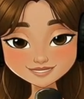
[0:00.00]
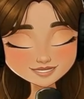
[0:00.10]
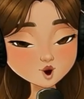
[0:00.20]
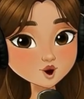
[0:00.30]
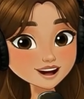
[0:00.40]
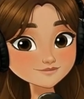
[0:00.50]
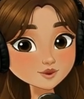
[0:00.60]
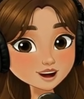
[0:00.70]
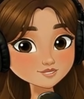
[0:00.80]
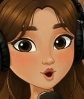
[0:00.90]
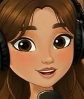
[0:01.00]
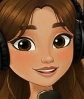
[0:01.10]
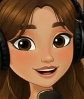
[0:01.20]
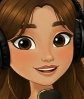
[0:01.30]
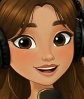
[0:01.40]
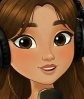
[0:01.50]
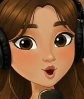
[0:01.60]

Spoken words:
The company relocated its